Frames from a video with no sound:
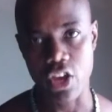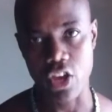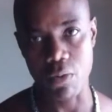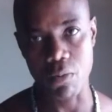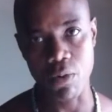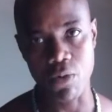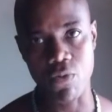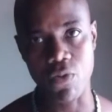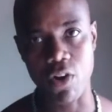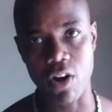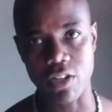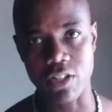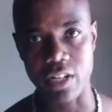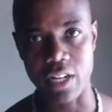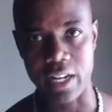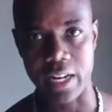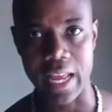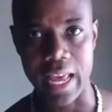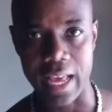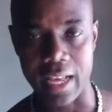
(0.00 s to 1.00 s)
you move on to
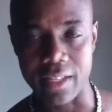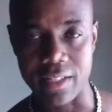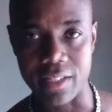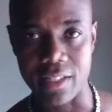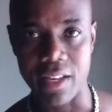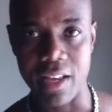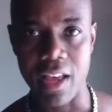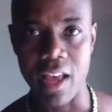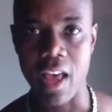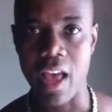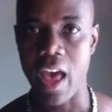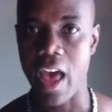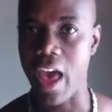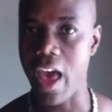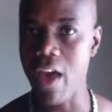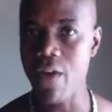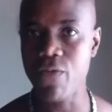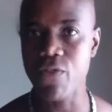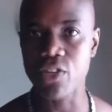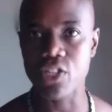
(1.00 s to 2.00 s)
the next.
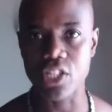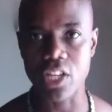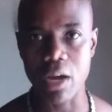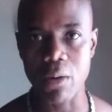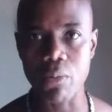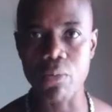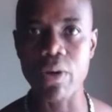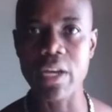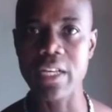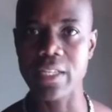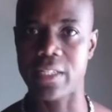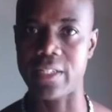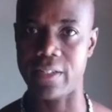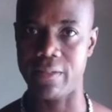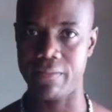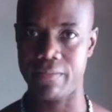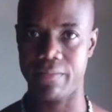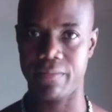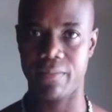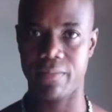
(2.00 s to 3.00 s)
If for some reason